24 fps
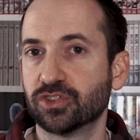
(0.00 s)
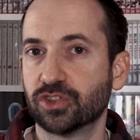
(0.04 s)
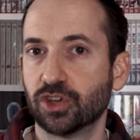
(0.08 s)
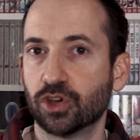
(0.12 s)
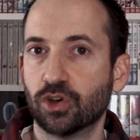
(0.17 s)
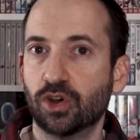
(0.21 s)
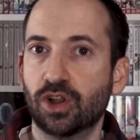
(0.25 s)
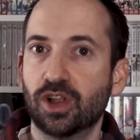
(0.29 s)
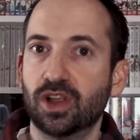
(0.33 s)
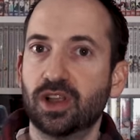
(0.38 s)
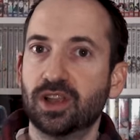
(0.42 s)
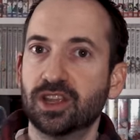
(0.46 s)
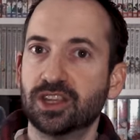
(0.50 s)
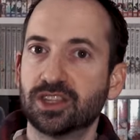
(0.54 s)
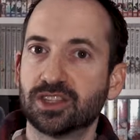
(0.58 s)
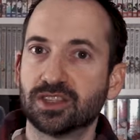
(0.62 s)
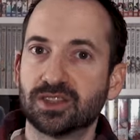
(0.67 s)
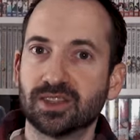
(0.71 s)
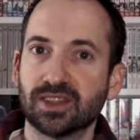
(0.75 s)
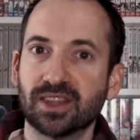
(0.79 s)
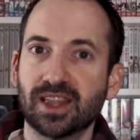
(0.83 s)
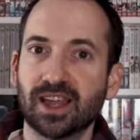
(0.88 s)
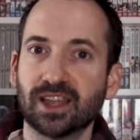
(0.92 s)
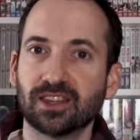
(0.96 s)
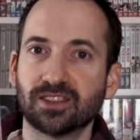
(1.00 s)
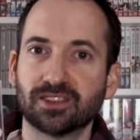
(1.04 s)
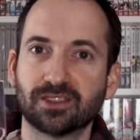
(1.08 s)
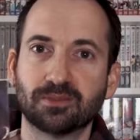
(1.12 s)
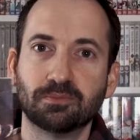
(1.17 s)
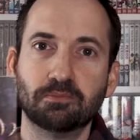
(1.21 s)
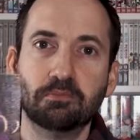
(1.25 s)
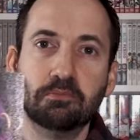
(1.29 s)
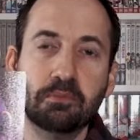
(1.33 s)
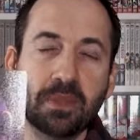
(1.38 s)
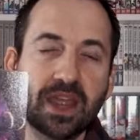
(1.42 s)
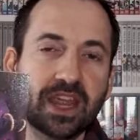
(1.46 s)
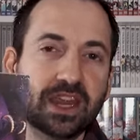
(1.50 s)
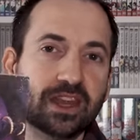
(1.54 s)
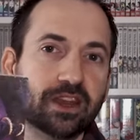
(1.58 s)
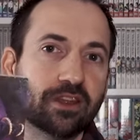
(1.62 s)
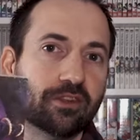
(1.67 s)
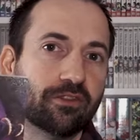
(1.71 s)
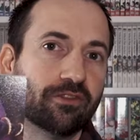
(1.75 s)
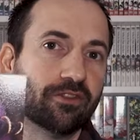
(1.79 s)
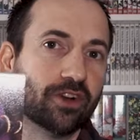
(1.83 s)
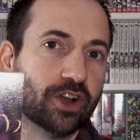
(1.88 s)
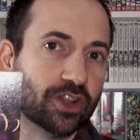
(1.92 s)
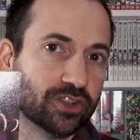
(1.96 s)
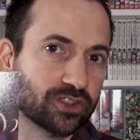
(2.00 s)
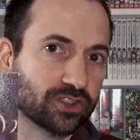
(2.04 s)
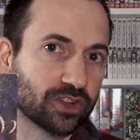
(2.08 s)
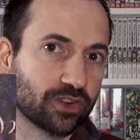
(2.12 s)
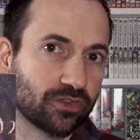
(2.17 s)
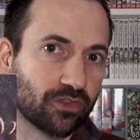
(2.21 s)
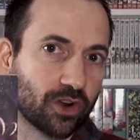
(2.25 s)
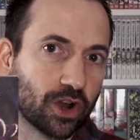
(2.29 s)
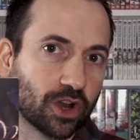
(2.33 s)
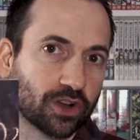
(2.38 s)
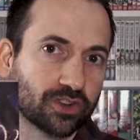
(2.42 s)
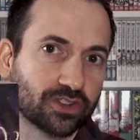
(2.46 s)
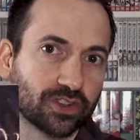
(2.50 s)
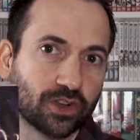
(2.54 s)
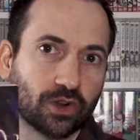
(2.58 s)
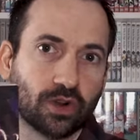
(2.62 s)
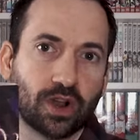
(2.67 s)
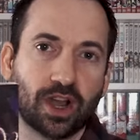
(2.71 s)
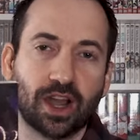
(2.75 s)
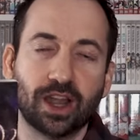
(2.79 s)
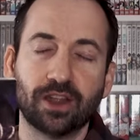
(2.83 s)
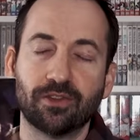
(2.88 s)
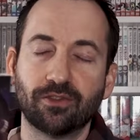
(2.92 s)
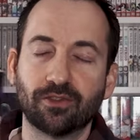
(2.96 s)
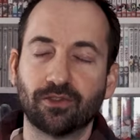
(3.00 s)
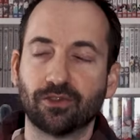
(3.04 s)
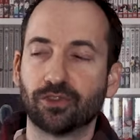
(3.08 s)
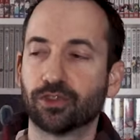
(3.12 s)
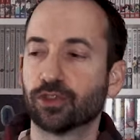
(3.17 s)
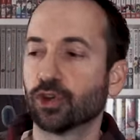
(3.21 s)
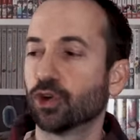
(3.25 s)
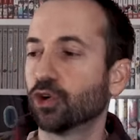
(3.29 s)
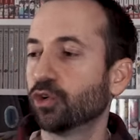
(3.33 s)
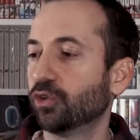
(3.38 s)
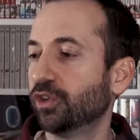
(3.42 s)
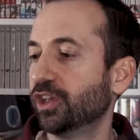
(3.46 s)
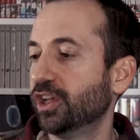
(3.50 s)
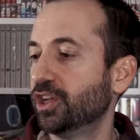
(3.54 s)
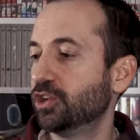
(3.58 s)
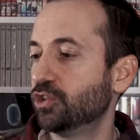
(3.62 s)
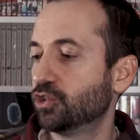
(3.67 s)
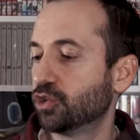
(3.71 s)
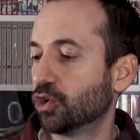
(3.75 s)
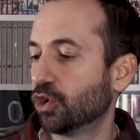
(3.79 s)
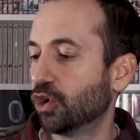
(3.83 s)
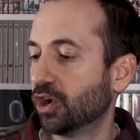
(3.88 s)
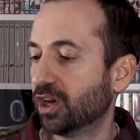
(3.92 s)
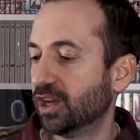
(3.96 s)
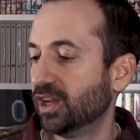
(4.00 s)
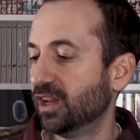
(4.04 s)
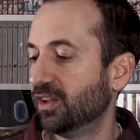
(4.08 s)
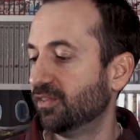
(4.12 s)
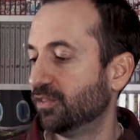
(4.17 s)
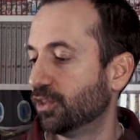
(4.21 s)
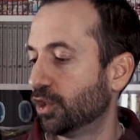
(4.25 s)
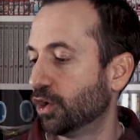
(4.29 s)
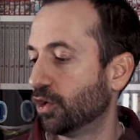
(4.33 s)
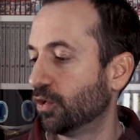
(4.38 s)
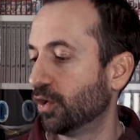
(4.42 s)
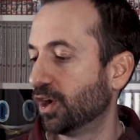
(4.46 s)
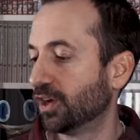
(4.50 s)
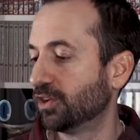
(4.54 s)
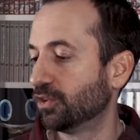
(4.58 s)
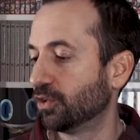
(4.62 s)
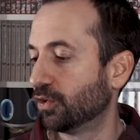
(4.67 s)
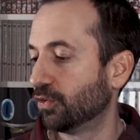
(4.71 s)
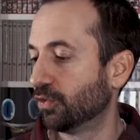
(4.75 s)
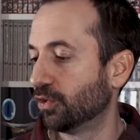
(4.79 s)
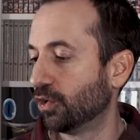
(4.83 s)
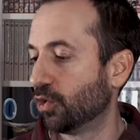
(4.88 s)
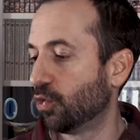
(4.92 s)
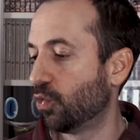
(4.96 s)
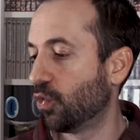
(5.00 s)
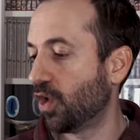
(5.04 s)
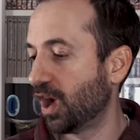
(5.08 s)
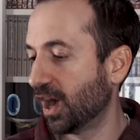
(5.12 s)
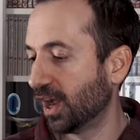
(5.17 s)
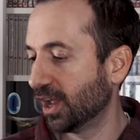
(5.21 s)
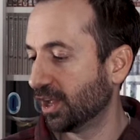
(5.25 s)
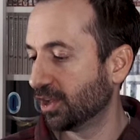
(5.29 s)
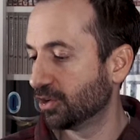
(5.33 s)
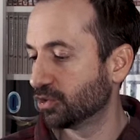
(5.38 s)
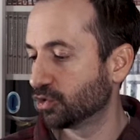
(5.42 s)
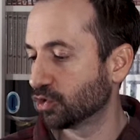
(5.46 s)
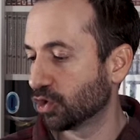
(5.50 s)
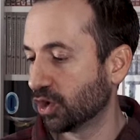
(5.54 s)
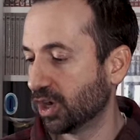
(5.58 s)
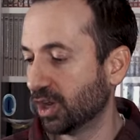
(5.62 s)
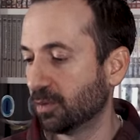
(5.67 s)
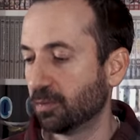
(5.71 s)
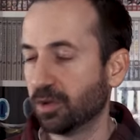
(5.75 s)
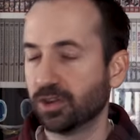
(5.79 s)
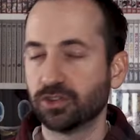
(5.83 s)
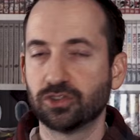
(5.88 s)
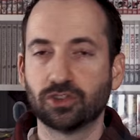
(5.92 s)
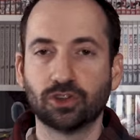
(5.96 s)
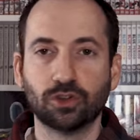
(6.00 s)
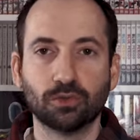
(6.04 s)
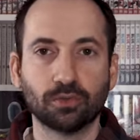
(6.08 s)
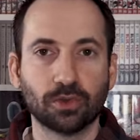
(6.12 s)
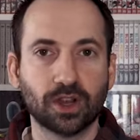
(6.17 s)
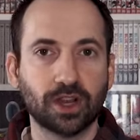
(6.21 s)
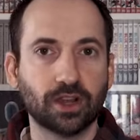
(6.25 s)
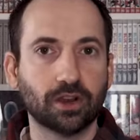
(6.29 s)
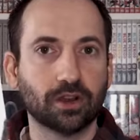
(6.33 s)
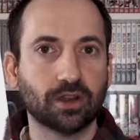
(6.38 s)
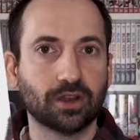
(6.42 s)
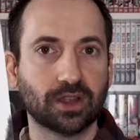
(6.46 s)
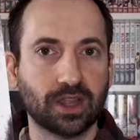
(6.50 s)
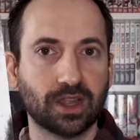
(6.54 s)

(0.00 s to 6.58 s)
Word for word: So it's that's made it fun so far. So I've thoroughly enjoyed, even though I don't know why I enjoy it, but Tomb Raider